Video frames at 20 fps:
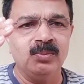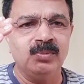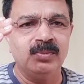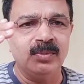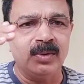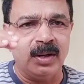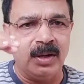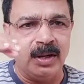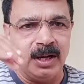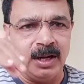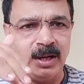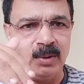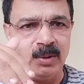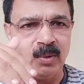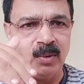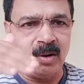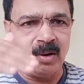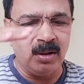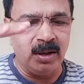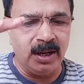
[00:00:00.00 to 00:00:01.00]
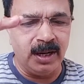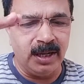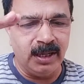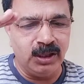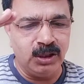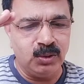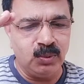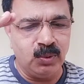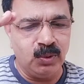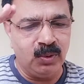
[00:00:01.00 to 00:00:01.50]
and N2O, or
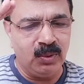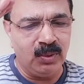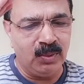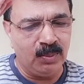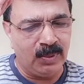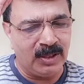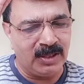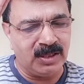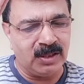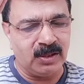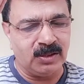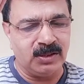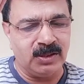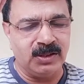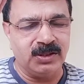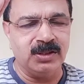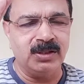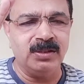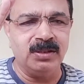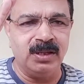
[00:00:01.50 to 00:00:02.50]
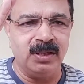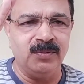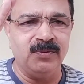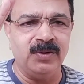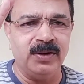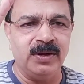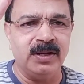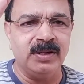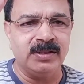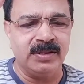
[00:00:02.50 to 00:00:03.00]
N2O plus oxidation. If
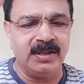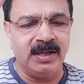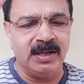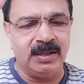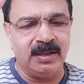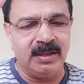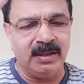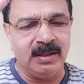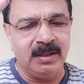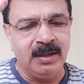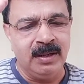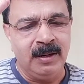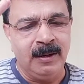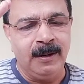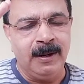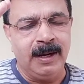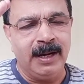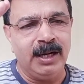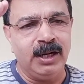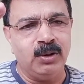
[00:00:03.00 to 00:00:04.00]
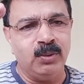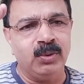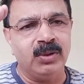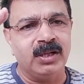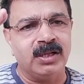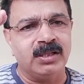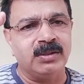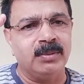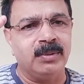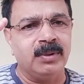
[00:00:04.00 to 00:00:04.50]
it is take N2O,
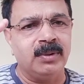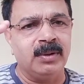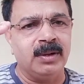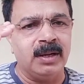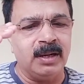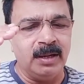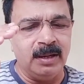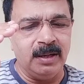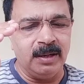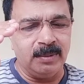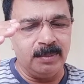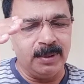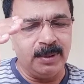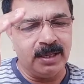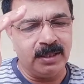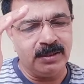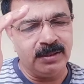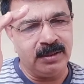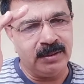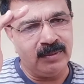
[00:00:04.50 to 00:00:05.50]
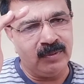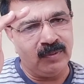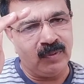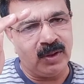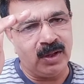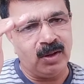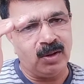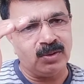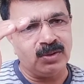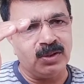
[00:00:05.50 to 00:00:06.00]
that's clear, because one
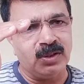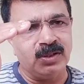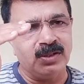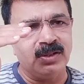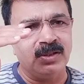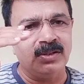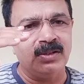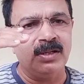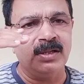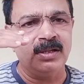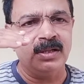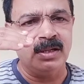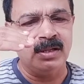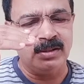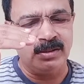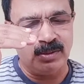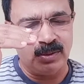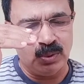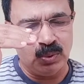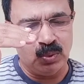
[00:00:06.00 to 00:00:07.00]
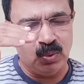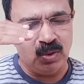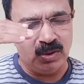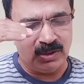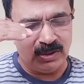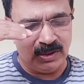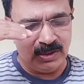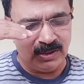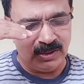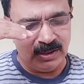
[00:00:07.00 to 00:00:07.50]
oxidation state, two
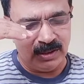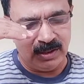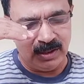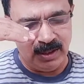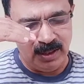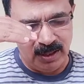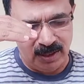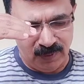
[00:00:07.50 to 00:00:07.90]
oxidation, 3 and